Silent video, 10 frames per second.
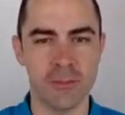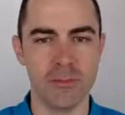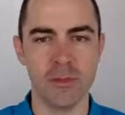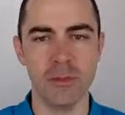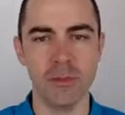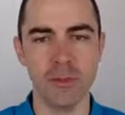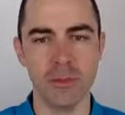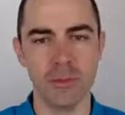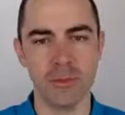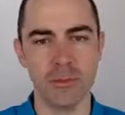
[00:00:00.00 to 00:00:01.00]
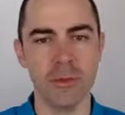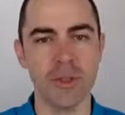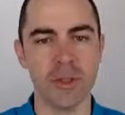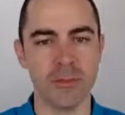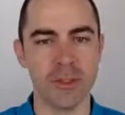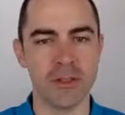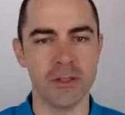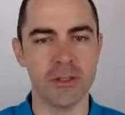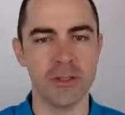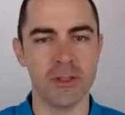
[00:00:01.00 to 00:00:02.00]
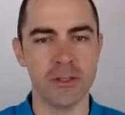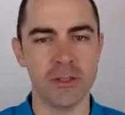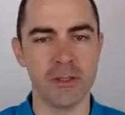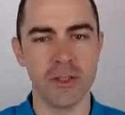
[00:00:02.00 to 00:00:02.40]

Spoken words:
due to moving objects in the scene.